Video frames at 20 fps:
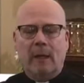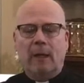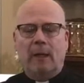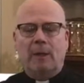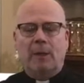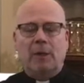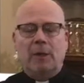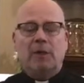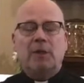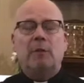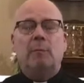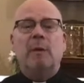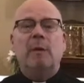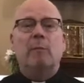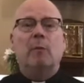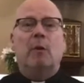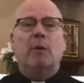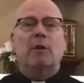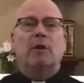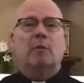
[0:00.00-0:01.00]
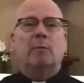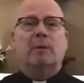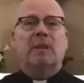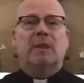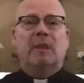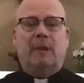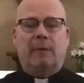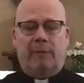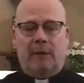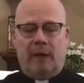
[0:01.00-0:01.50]
Just to be more
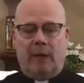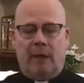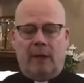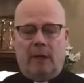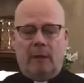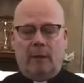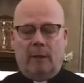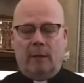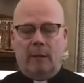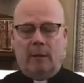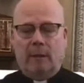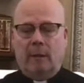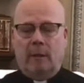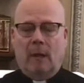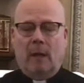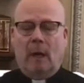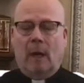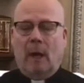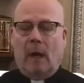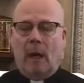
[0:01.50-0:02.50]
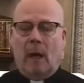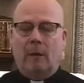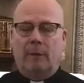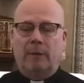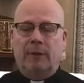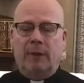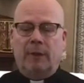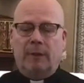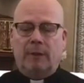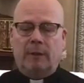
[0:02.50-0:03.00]
specific here, I'll
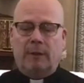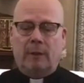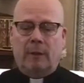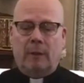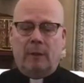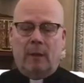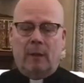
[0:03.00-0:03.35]
just